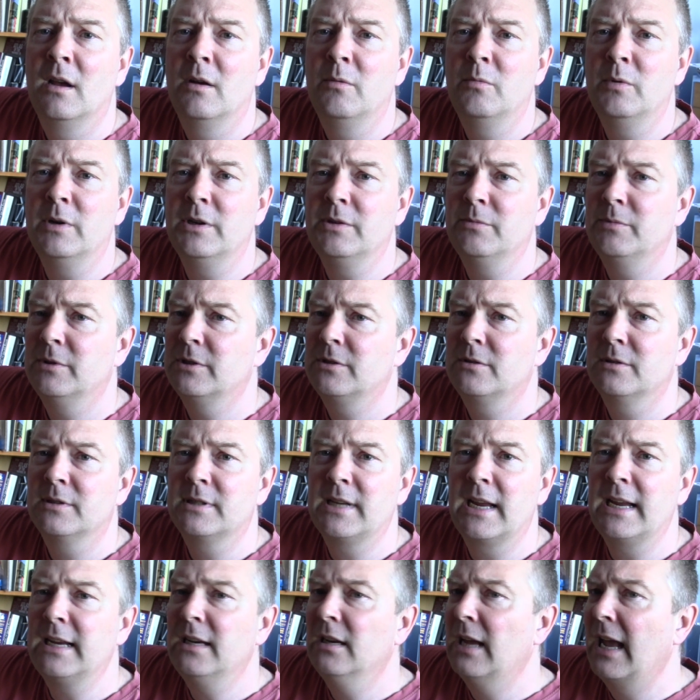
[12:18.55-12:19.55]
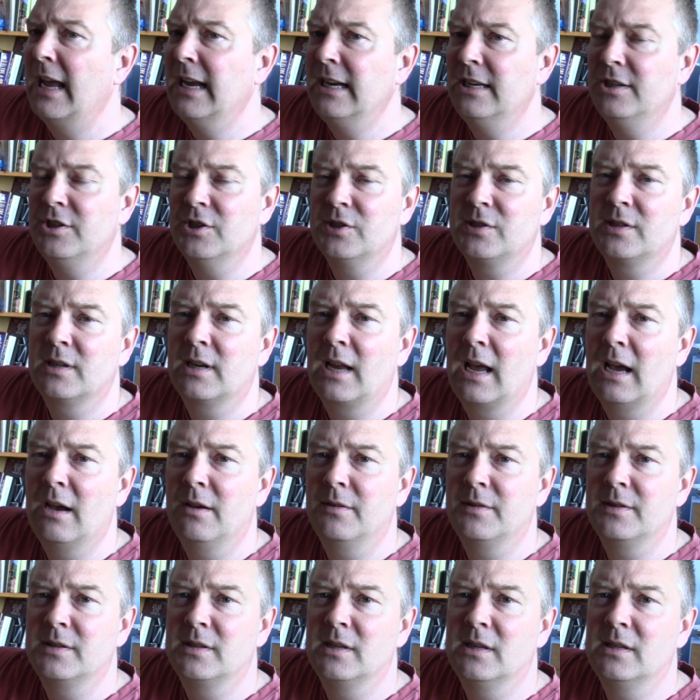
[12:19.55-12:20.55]
which will take ages to get out
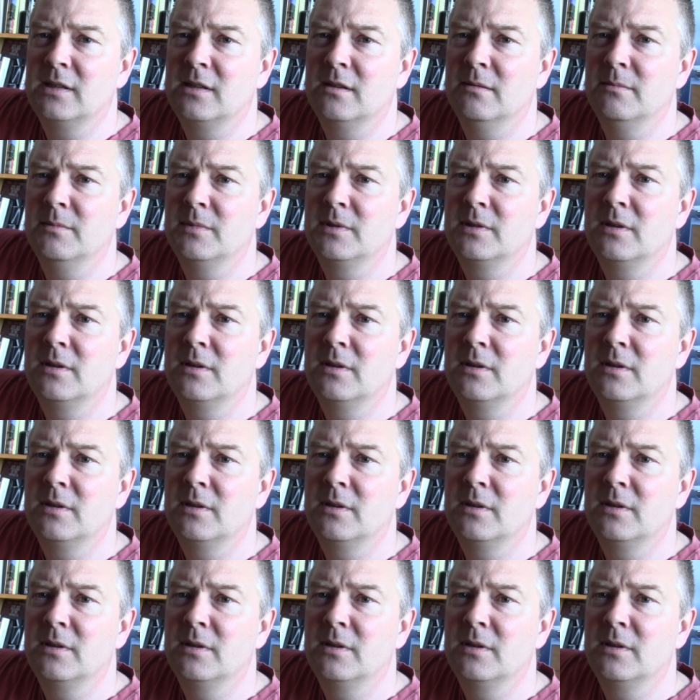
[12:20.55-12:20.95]
of the system.